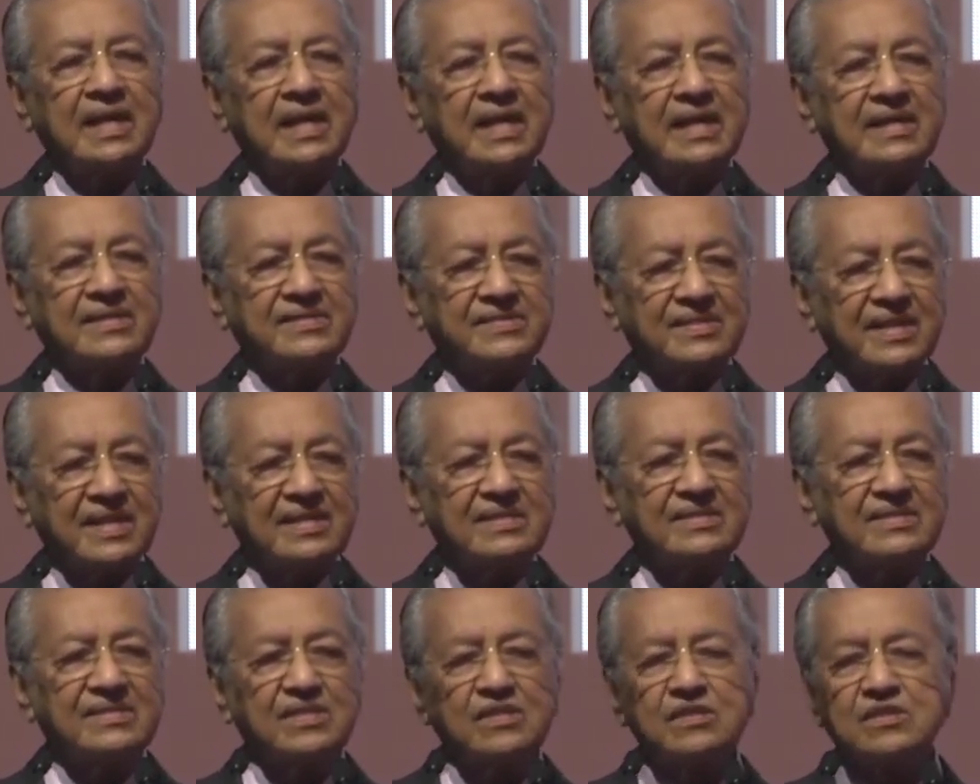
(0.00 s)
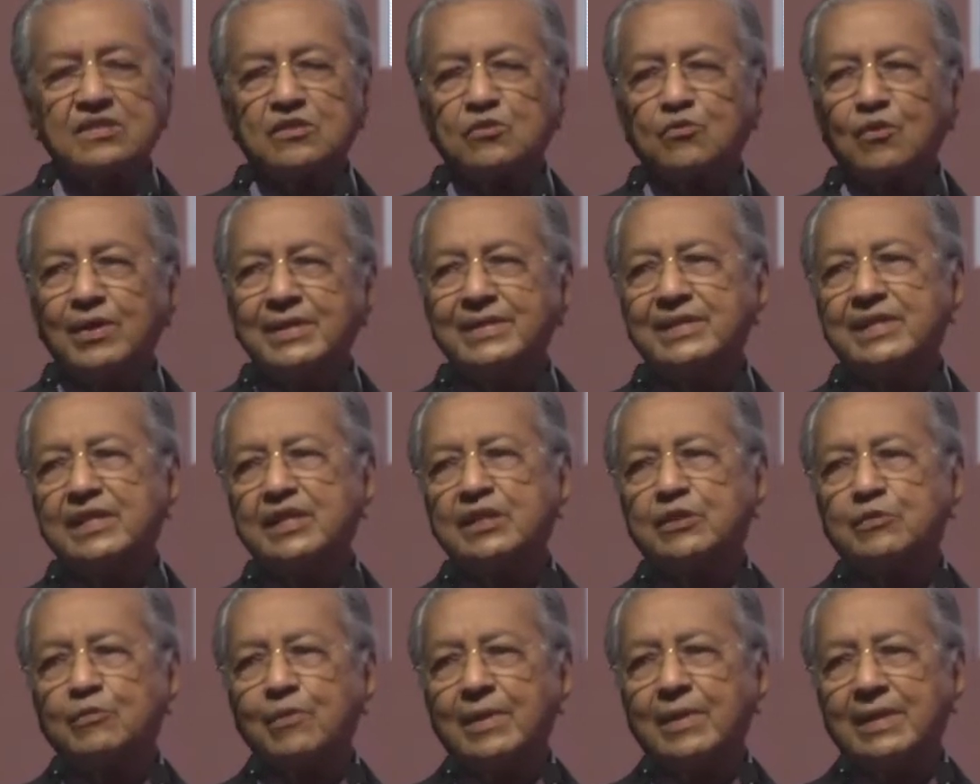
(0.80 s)
Census
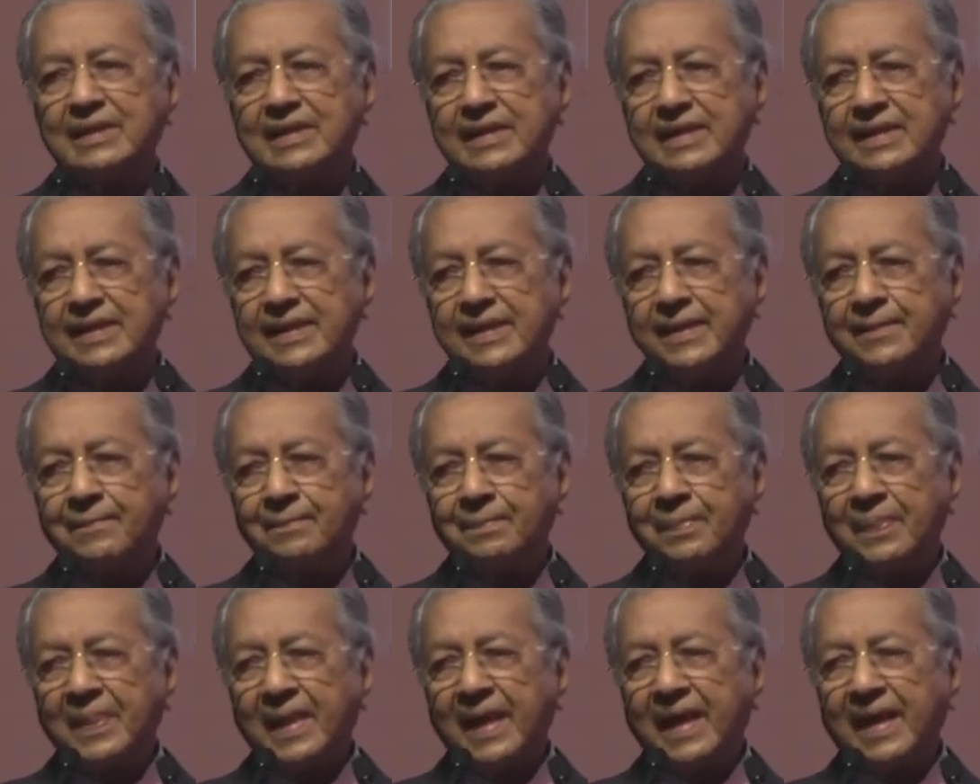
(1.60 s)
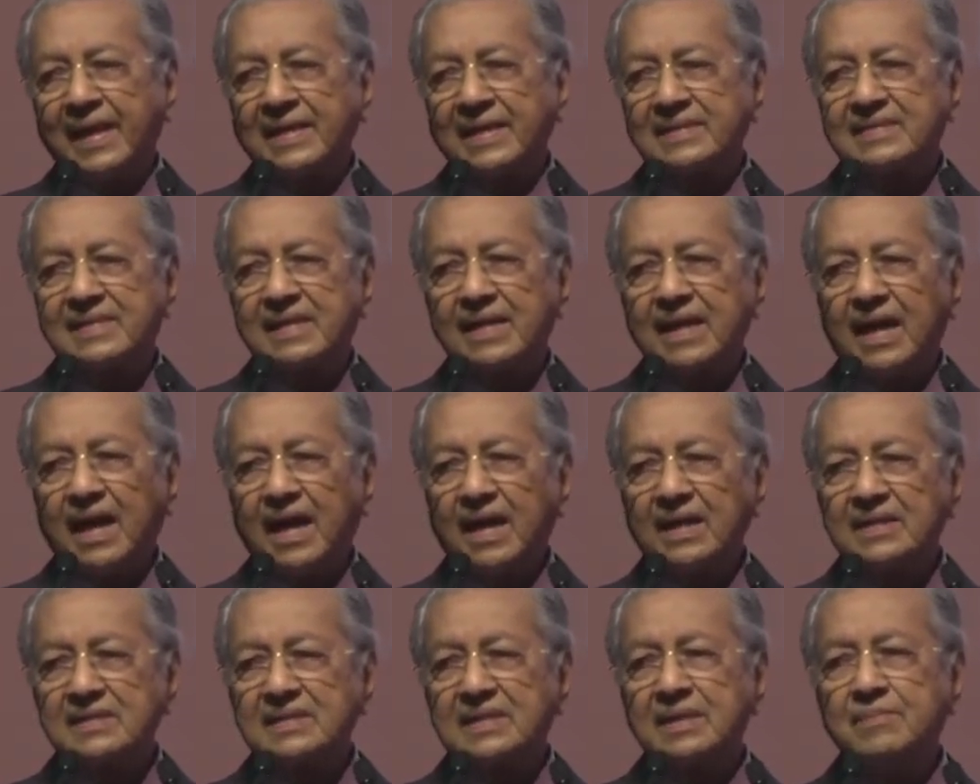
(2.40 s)
2020 as the
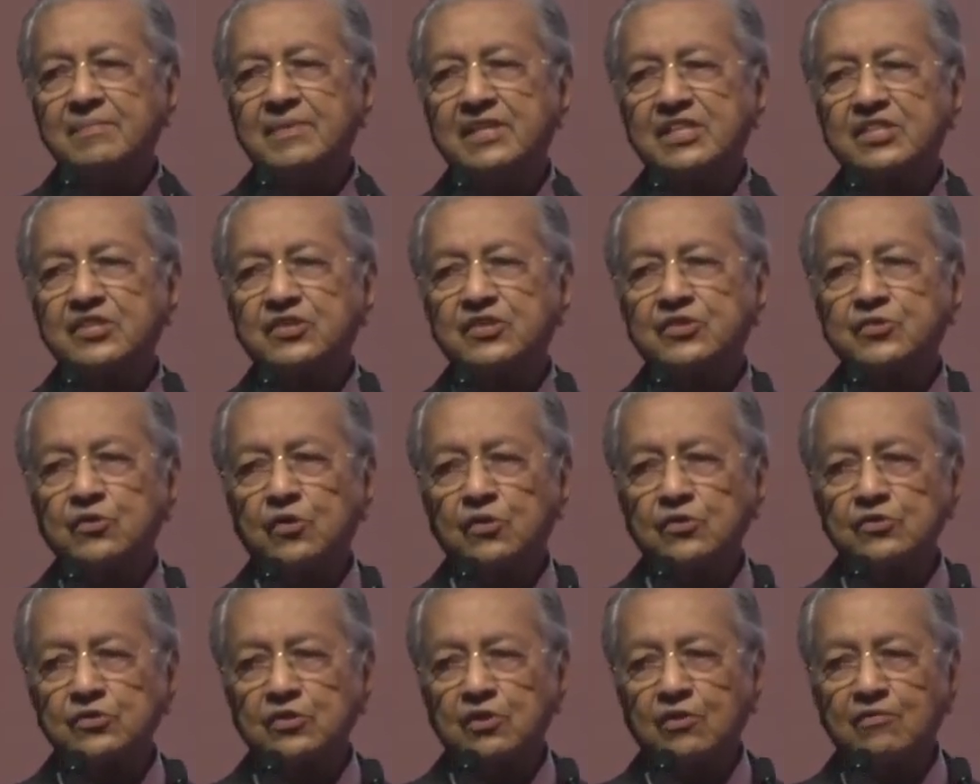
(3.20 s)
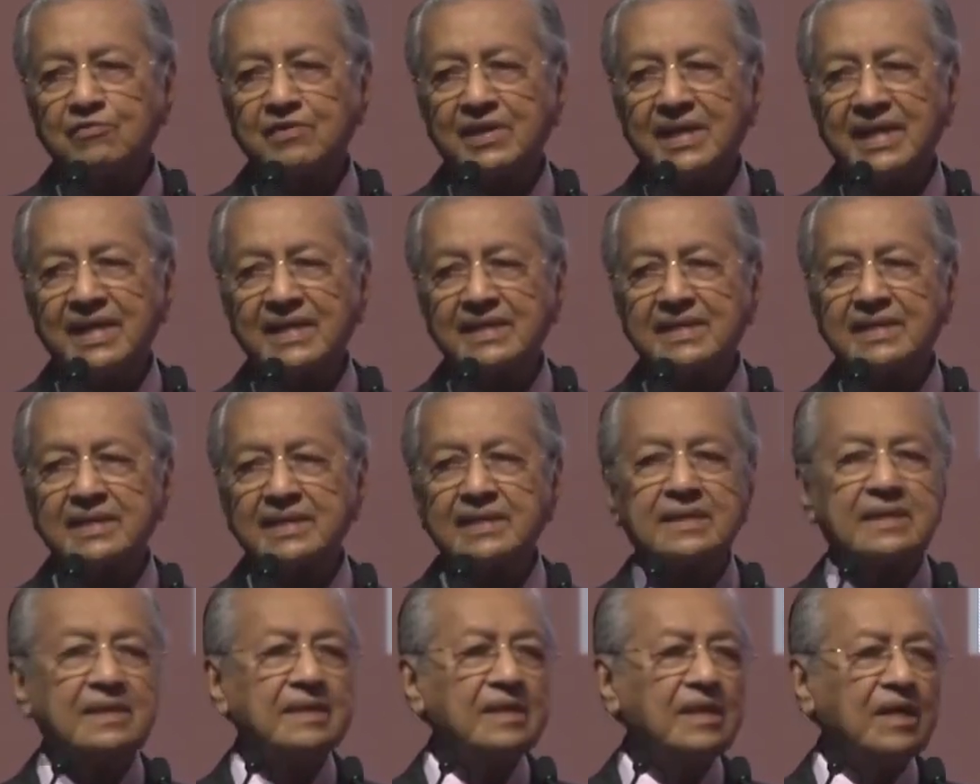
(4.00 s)
ultimate source of
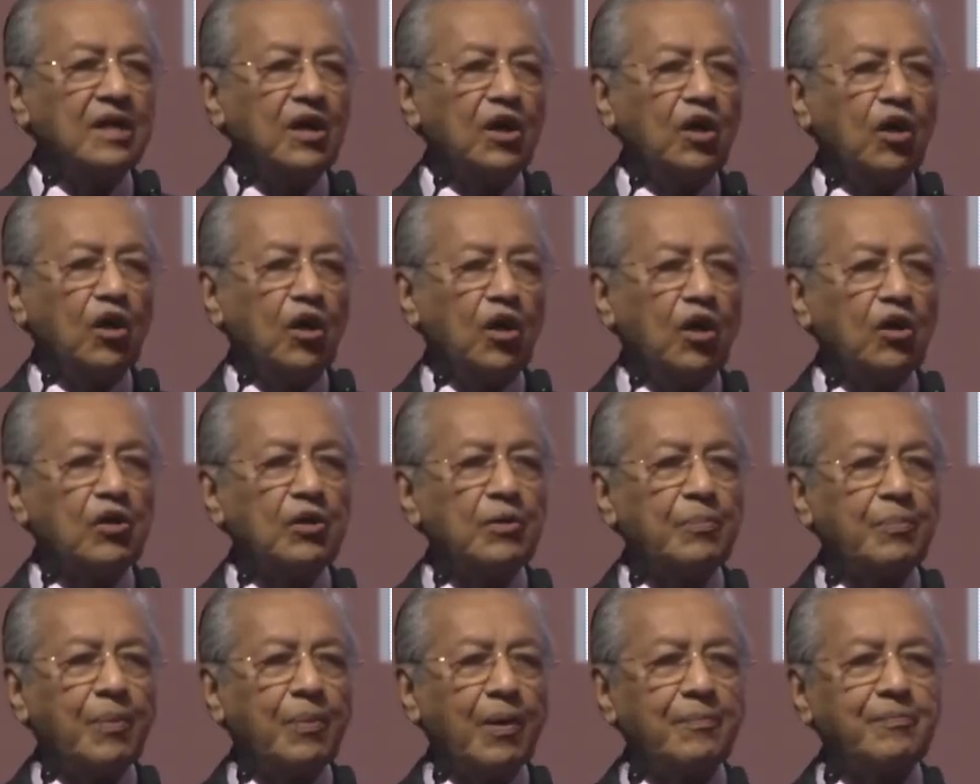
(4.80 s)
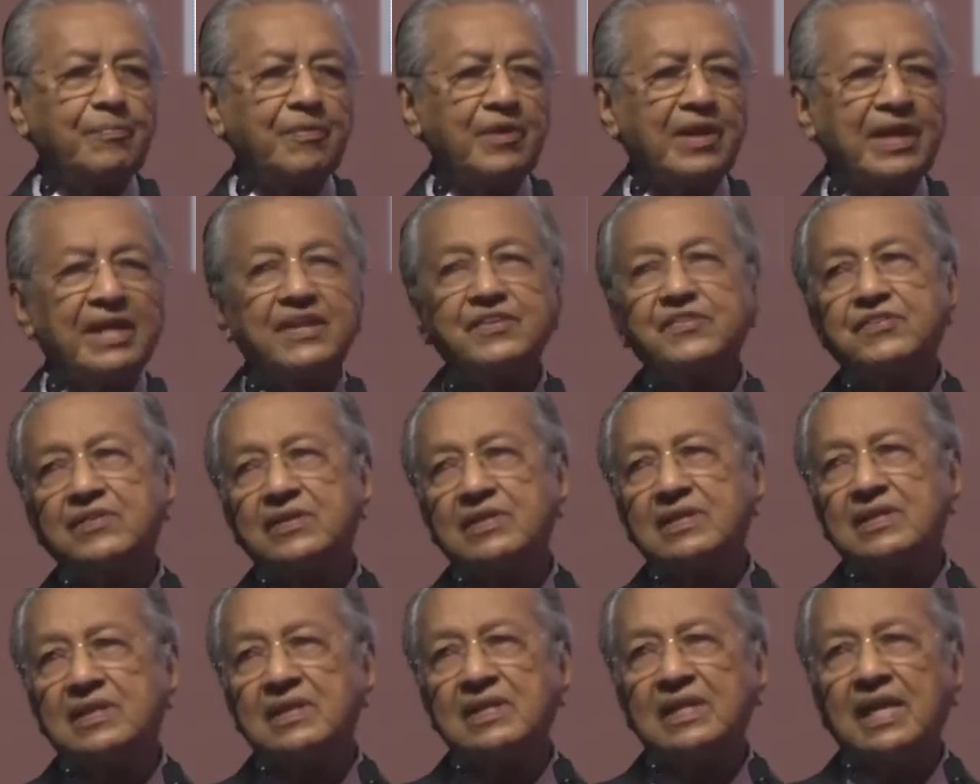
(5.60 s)
data on
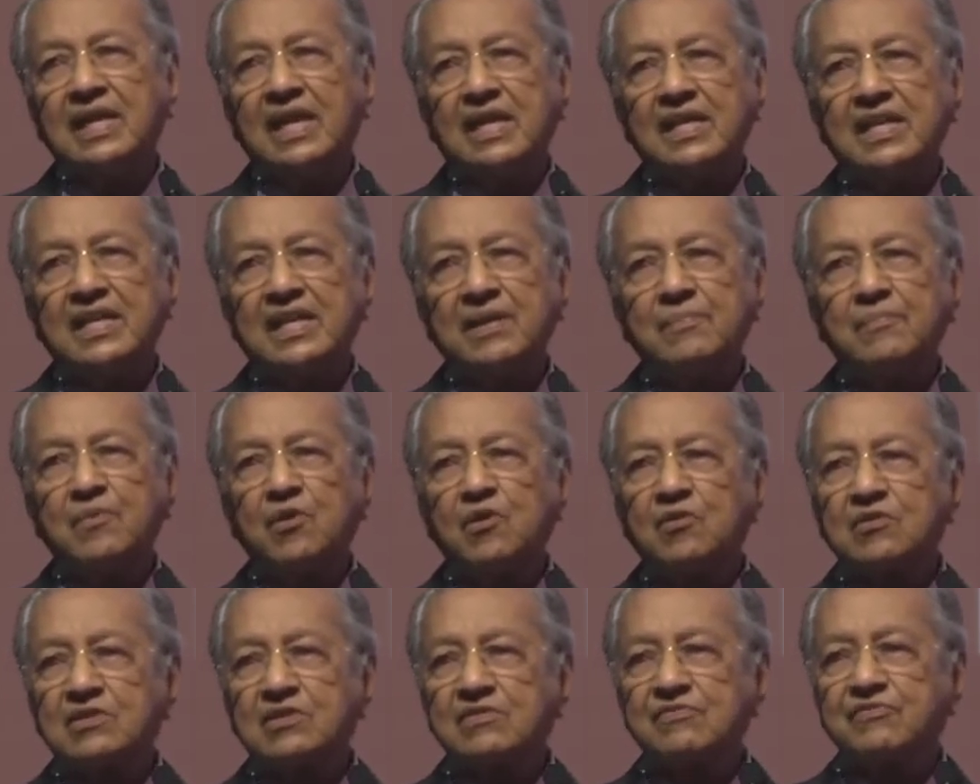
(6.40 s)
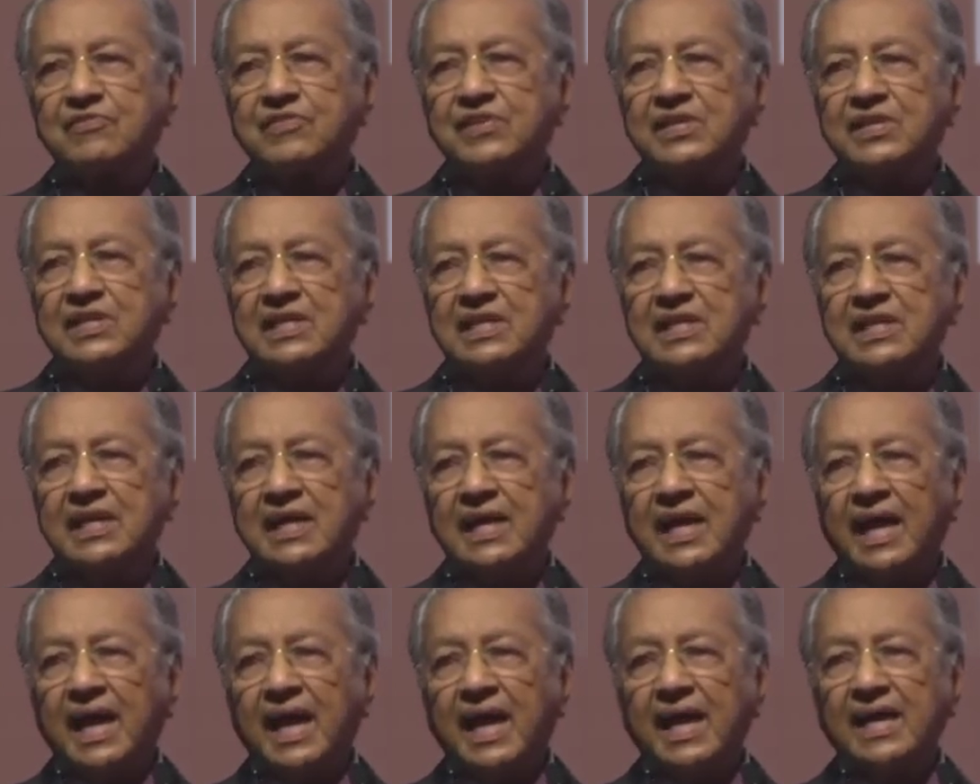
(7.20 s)
population, demography,
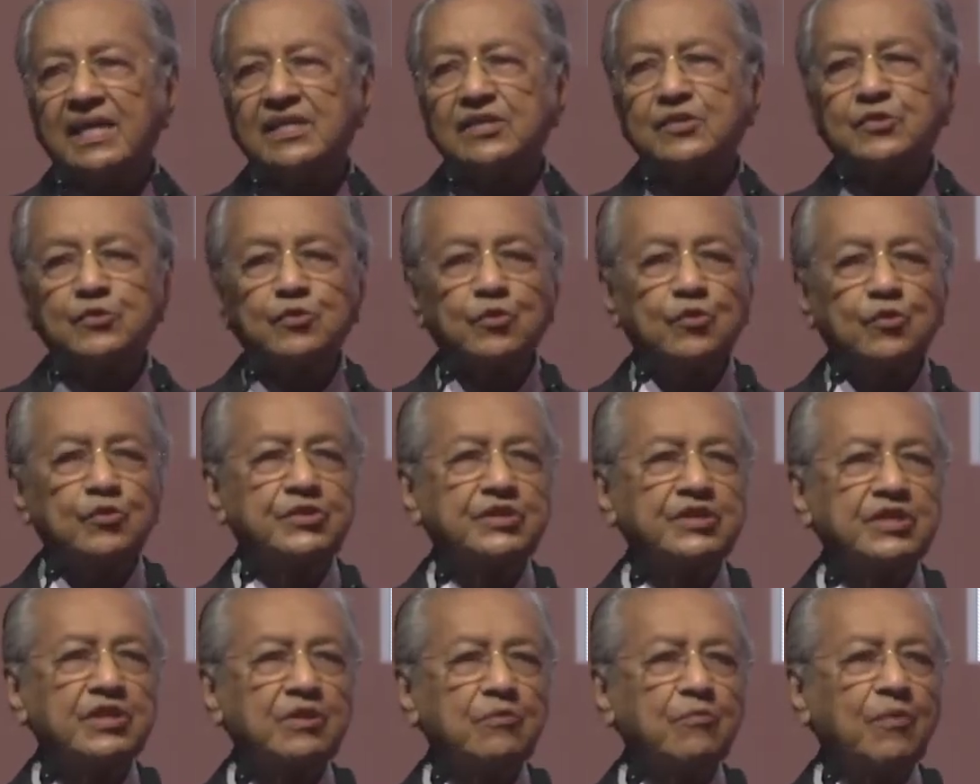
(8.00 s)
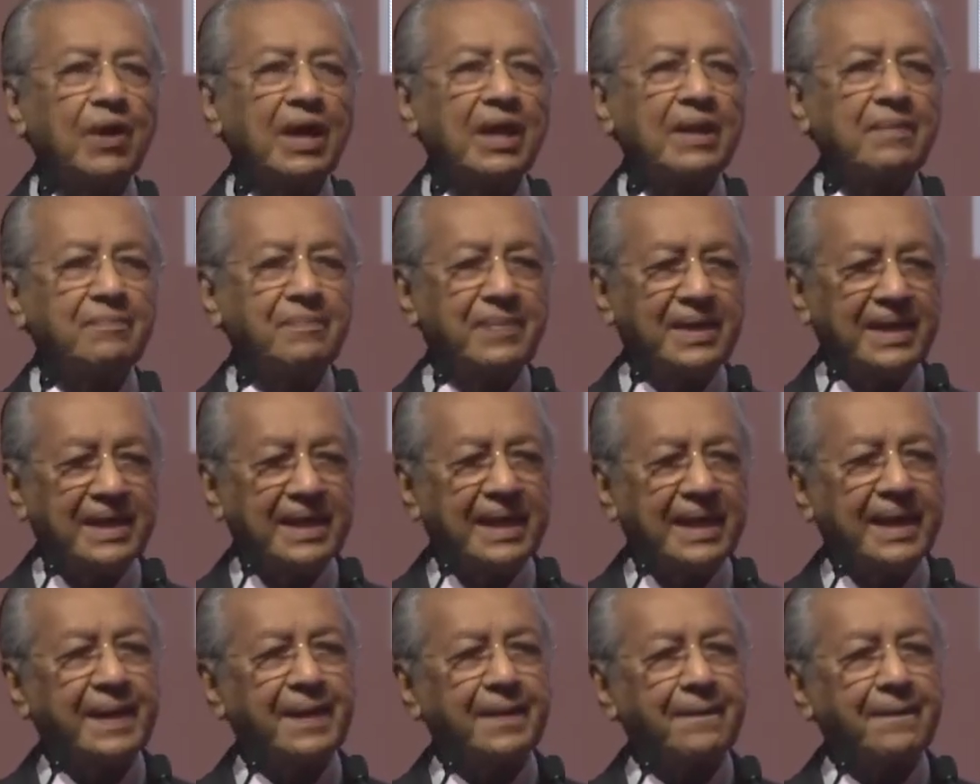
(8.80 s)
and social well-being.